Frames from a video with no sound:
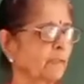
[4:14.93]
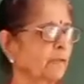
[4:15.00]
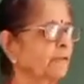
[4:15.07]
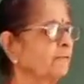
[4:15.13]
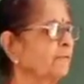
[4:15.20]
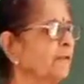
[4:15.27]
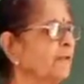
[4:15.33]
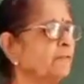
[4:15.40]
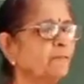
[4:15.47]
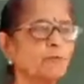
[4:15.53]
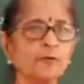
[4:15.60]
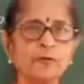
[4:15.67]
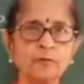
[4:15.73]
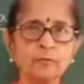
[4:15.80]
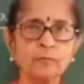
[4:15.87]
Filled for
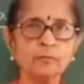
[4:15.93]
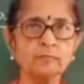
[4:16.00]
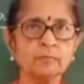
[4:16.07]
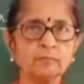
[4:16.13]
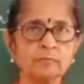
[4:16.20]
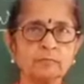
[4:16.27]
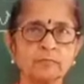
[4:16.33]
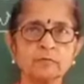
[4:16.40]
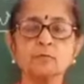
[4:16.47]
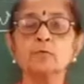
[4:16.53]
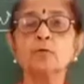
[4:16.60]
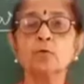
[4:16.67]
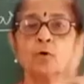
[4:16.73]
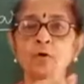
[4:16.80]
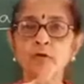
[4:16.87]
you. So you
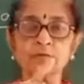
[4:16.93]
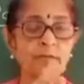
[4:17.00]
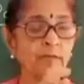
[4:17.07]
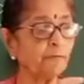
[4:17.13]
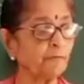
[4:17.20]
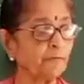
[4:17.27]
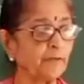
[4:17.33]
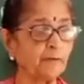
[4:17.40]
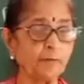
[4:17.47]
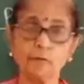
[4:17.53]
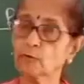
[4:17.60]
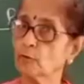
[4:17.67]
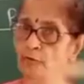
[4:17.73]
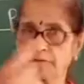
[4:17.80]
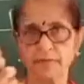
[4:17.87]
all will fill. You
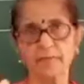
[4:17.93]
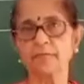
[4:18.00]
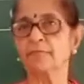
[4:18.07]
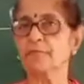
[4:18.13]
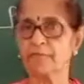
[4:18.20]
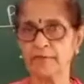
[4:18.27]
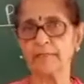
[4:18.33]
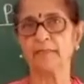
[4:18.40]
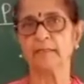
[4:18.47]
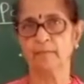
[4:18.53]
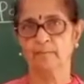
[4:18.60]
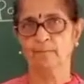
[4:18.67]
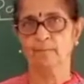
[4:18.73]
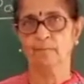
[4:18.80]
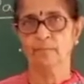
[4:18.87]
already filled.
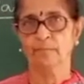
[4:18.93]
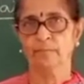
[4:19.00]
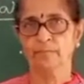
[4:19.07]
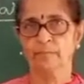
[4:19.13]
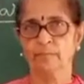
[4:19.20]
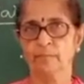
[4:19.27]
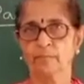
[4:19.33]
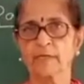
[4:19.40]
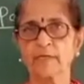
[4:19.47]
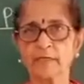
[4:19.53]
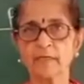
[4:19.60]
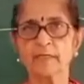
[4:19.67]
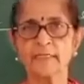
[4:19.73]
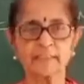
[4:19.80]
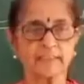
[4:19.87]

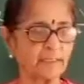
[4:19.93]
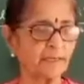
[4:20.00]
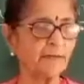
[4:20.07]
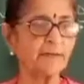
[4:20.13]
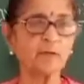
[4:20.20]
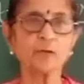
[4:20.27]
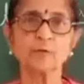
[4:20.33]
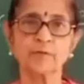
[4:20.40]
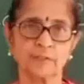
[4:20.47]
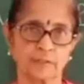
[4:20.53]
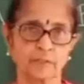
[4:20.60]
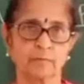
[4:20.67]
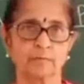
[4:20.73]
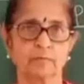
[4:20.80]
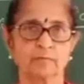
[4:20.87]
I sent you this.
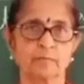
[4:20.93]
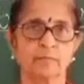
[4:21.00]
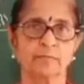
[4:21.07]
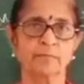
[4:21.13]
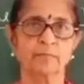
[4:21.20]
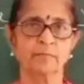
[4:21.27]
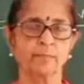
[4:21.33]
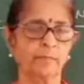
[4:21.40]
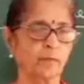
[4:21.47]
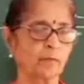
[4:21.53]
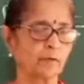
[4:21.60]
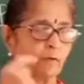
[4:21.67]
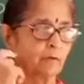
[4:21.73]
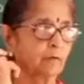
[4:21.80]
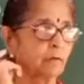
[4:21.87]

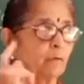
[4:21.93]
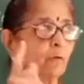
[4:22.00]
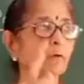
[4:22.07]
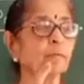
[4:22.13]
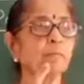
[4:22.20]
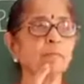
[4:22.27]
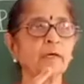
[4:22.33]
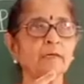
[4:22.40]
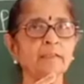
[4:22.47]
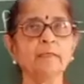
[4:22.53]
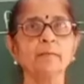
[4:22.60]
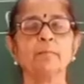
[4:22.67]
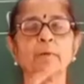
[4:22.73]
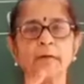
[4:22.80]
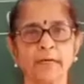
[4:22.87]
On I think
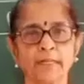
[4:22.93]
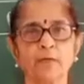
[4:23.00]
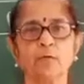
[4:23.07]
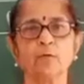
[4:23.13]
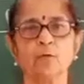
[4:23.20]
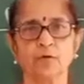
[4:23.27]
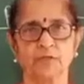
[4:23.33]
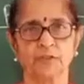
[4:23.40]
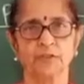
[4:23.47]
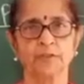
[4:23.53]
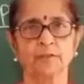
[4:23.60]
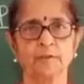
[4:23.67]
Monday you got it.